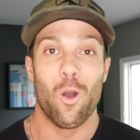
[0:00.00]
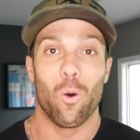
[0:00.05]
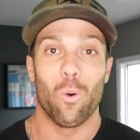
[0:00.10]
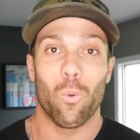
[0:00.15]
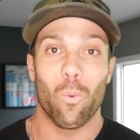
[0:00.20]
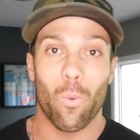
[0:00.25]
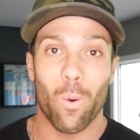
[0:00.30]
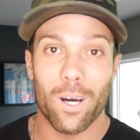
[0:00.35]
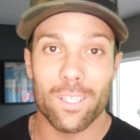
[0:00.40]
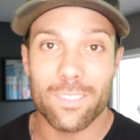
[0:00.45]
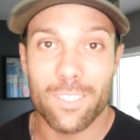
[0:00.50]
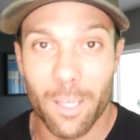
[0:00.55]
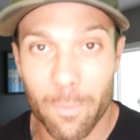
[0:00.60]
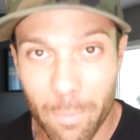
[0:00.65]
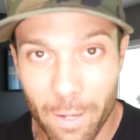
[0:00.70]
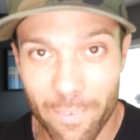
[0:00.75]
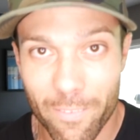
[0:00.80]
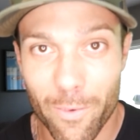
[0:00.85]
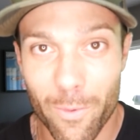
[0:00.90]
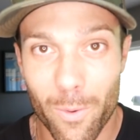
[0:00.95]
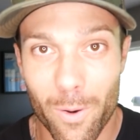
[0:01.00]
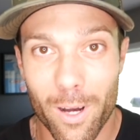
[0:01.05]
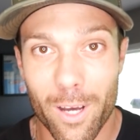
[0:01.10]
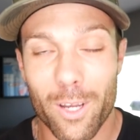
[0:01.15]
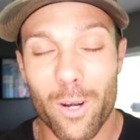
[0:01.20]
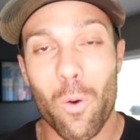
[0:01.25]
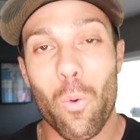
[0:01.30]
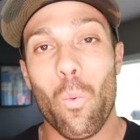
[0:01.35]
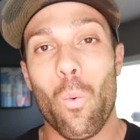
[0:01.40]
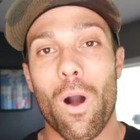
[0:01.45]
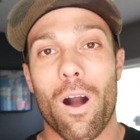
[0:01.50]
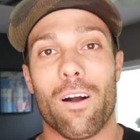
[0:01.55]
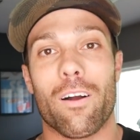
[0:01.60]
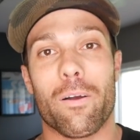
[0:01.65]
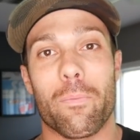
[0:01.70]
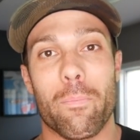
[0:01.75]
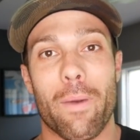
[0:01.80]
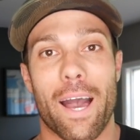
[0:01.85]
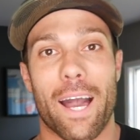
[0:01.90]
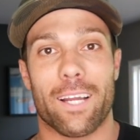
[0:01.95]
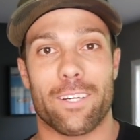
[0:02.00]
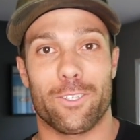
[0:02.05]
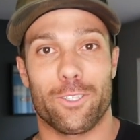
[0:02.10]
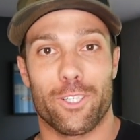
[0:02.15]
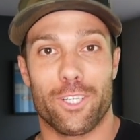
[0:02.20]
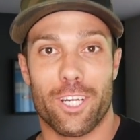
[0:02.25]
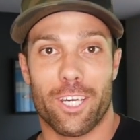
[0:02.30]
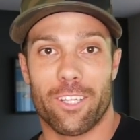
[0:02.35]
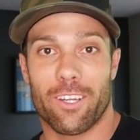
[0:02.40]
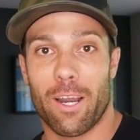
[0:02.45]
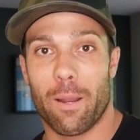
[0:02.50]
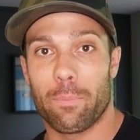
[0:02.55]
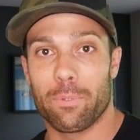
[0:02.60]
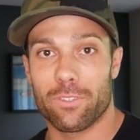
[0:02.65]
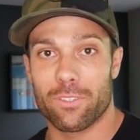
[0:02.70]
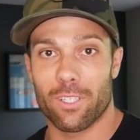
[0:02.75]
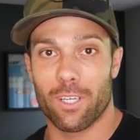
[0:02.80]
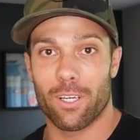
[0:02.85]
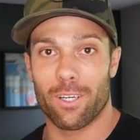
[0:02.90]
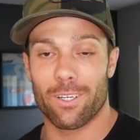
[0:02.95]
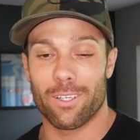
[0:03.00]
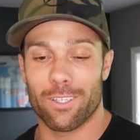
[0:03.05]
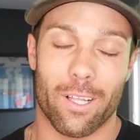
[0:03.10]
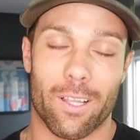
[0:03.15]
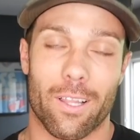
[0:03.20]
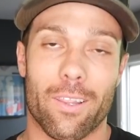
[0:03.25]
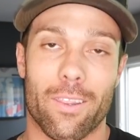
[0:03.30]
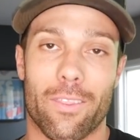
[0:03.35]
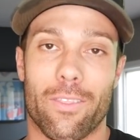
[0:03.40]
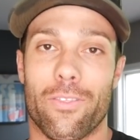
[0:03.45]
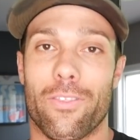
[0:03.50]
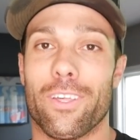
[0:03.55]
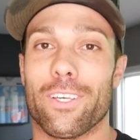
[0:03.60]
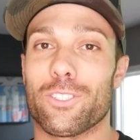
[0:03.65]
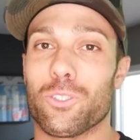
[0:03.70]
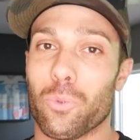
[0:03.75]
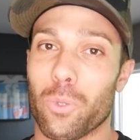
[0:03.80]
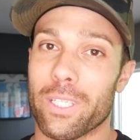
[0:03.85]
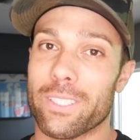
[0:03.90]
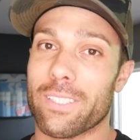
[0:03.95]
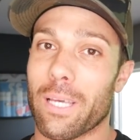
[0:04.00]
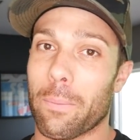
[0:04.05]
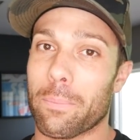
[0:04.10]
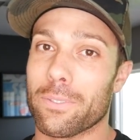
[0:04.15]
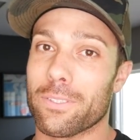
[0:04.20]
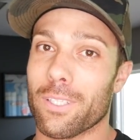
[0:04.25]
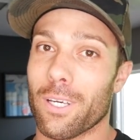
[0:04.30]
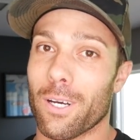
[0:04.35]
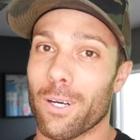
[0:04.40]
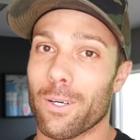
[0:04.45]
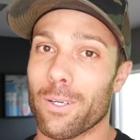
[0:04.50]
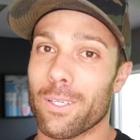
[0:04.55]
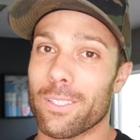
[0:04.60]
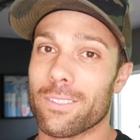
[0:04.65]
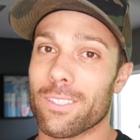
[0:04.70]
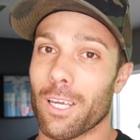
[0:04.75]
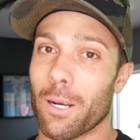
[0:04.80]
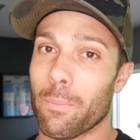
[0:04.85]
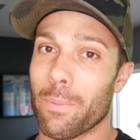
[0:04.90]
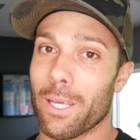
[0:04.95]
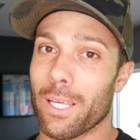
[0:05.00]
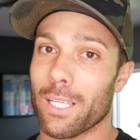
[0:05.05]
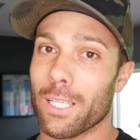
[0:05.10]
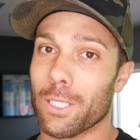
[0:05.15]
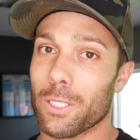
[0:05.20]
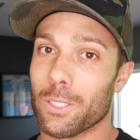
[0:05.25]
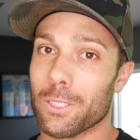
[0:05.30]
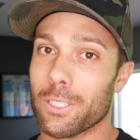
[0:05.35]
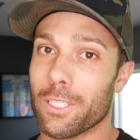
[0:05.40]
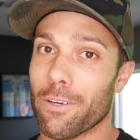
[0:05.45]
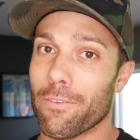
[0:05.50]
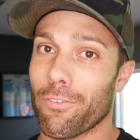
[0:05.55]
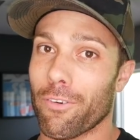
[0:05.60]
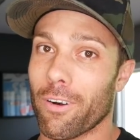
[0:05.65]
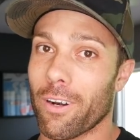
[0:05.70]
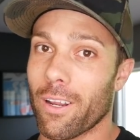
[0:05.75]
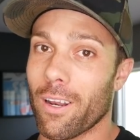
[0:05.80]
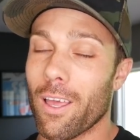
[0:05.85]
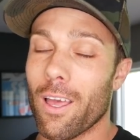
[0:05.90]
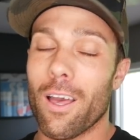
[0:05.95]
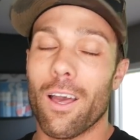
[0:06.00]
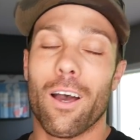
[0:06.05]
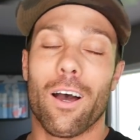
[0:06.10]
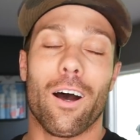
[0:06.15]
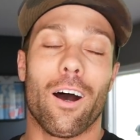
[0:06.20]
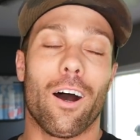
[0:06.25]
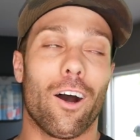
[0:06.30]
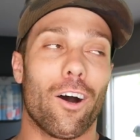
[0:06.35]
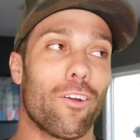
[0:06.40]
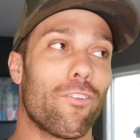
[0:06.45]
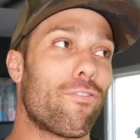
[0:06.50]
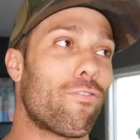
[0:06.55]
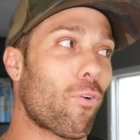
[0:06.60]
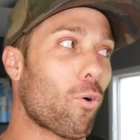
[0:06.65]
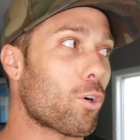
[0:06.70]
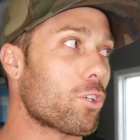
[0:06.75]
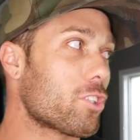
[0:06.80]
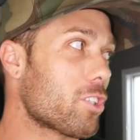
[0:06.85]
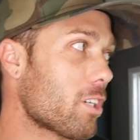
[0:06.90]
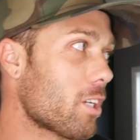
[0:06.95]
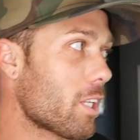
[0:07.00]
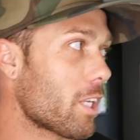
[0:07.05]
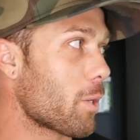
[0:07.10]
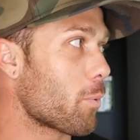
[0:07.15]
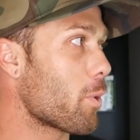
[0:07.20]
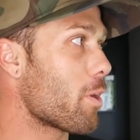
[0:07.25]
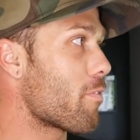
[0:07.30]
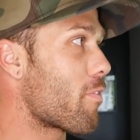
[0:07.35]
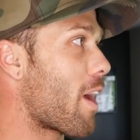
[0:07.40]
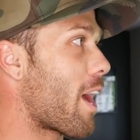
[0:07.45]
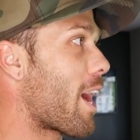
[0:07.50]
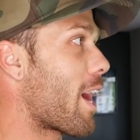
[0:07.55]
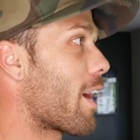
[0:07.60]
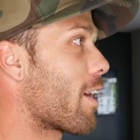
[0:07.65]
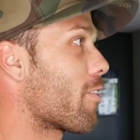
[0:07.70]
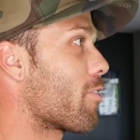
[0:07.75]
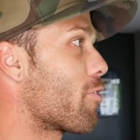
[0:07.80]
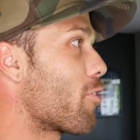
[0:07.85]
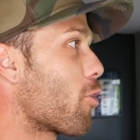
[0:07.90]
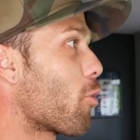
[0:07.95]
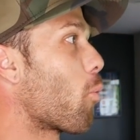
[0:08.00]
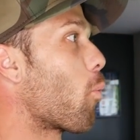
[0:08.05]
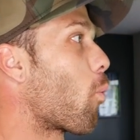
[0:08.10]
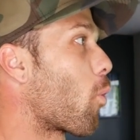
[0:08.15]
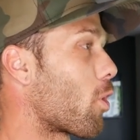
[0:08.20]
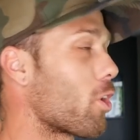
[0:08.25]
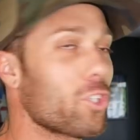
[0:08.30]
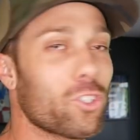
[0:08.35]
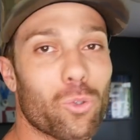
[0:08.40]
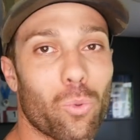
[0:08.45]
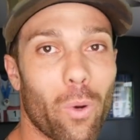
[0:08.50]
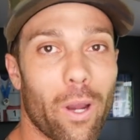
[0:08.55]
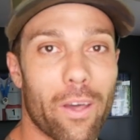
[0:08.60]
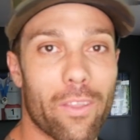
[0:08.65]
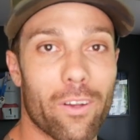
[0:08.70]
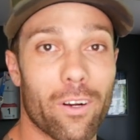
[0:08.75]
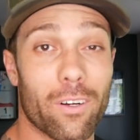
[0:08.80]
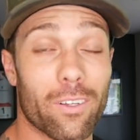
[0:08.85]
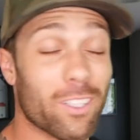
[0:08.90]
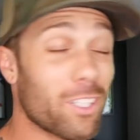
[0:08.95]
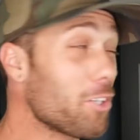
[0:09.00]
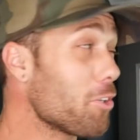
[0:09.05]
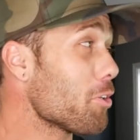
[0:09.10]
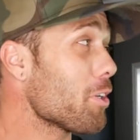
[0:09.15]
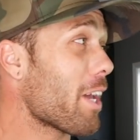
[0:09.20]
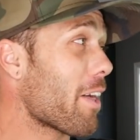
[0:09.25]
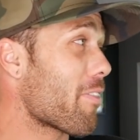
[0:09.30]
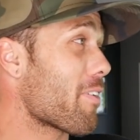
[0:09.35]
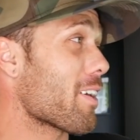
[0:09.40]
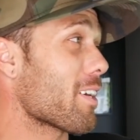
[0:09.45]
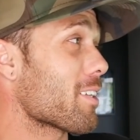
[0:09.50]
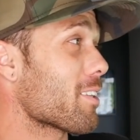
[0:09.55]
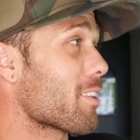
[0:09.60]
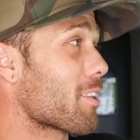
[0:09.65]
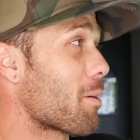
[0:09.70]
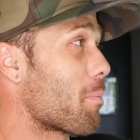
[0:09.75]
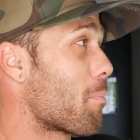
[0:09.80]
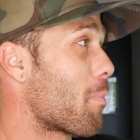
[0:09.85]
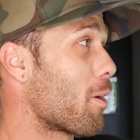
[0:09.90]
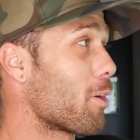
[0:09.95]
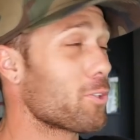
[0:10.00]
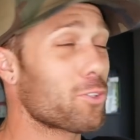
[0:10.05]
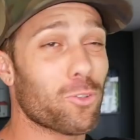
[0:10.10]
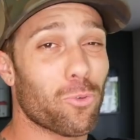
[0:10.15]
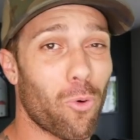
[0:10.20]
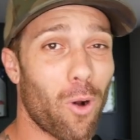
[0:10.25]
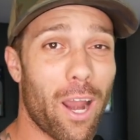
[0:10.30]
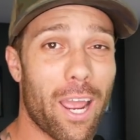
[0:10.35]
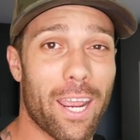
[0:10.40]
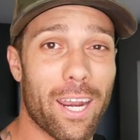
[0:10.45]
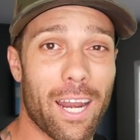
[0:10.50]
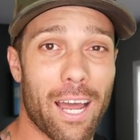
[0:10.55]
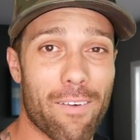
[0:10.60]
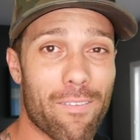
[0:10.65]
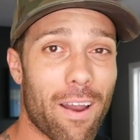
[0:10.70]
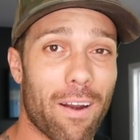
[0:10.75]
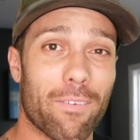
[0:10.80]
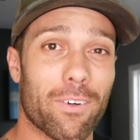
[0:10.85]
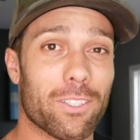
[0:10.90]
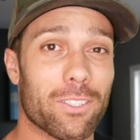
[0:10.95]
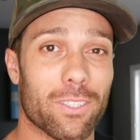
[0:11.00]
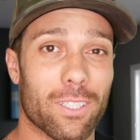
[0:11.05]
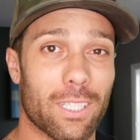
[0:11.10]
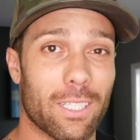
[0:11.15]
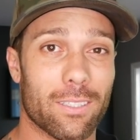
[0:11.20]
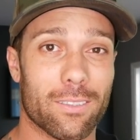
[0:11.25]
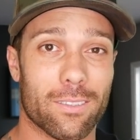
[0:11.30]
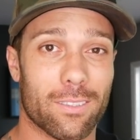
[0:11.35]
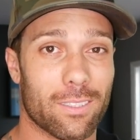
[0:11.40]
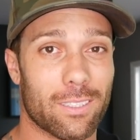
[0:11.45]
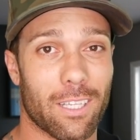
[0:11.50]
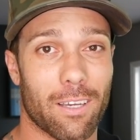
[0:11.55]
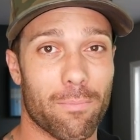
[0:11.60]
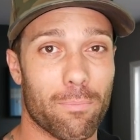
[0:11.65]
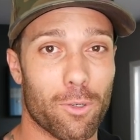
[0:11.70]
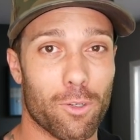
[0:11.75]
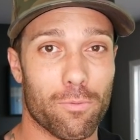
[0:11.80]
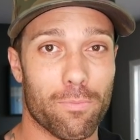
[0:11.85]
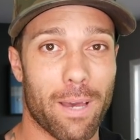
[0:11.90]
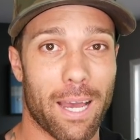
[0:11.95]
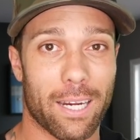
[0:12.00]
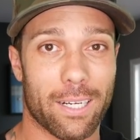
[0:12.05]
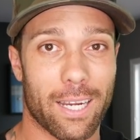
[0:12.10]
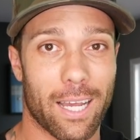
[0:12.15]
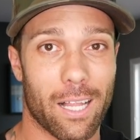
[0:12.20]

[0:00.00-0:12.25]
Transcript: What's up, everyone? Welcome back to another episode. This week's episode is going to be a little different. Unfortunately, we've had the worst weather. Literally, I think the most rain I've ever seen since I've moved back to